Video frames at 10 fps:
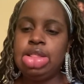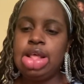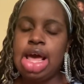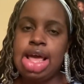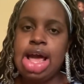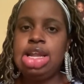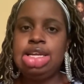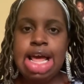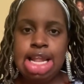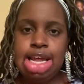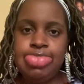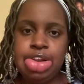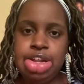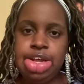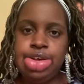kind of left
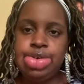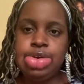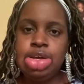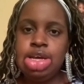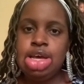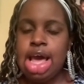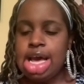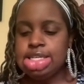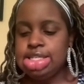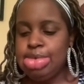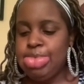it alone. I said